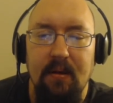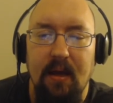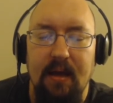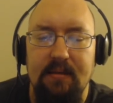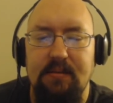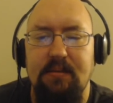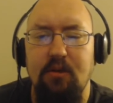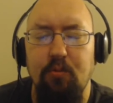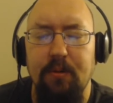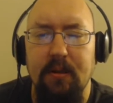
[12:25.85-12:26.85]
I
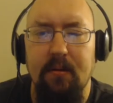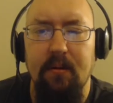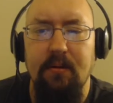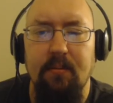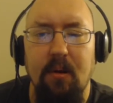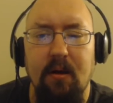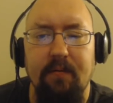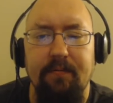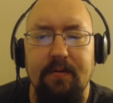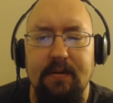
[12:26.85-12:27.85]
stupidly wrote them
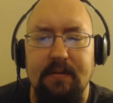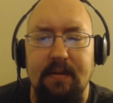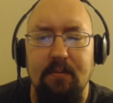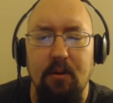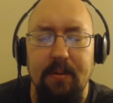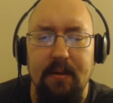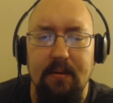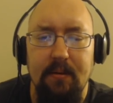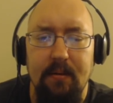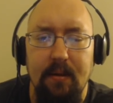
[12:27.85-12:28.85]
off as an emo
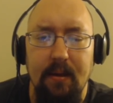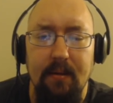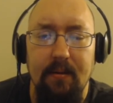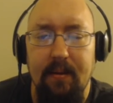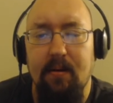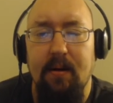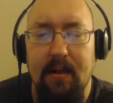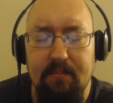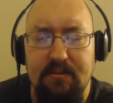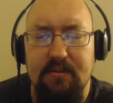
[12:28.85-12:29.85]
band, and they're
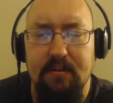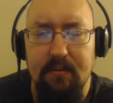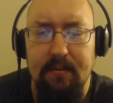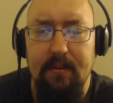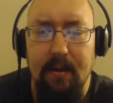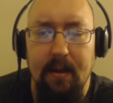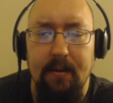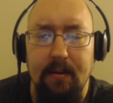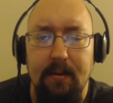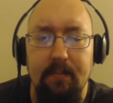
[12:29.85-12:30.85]
absolutely not
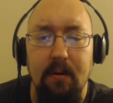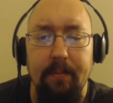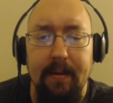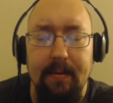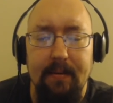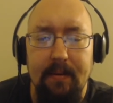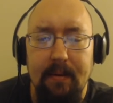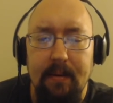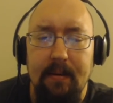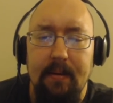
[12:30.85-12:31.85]
an emo band.
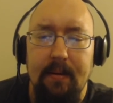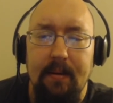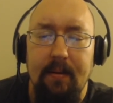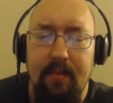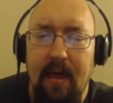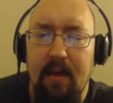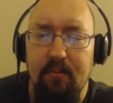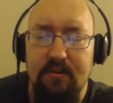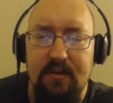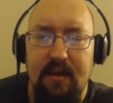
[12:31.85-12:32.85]
That
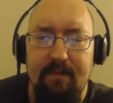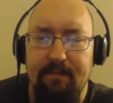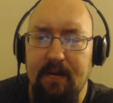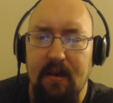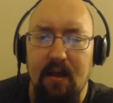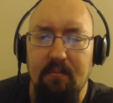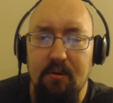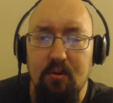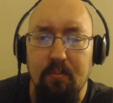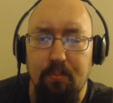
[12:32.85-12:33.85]
was a
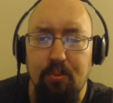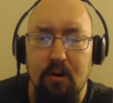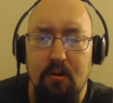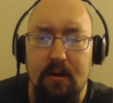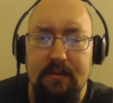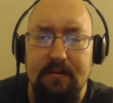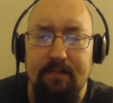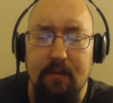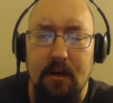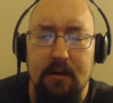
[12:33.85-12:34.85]
phenomenal
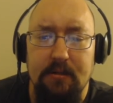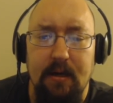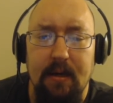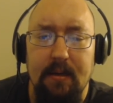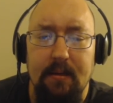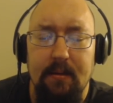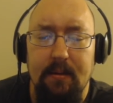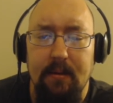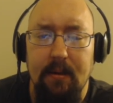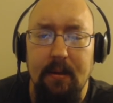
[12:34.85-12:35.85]
progressive rock track,
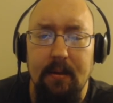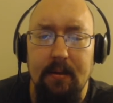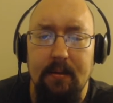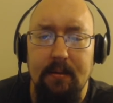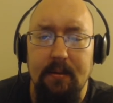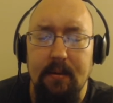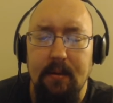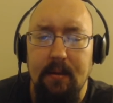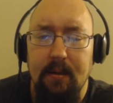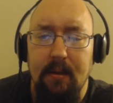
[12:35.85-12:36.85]
and
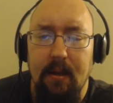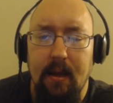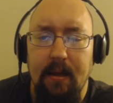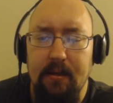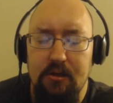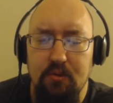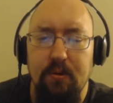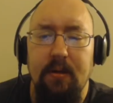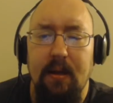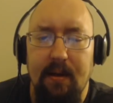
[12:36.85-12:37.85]
I
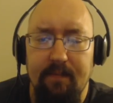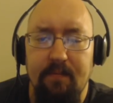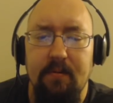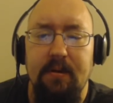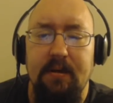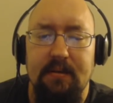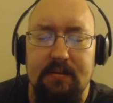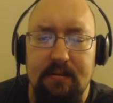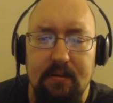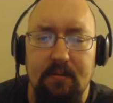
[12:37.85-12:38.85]
enjoyed every
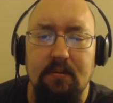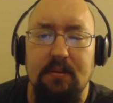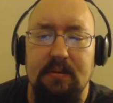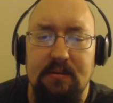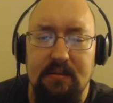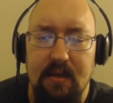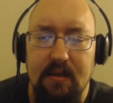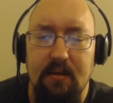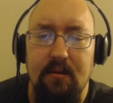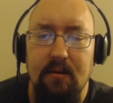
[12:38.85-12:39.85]
single
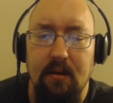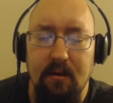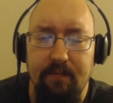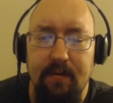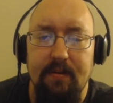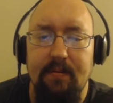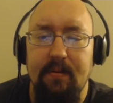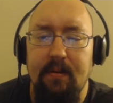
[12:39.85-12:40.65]
second of it.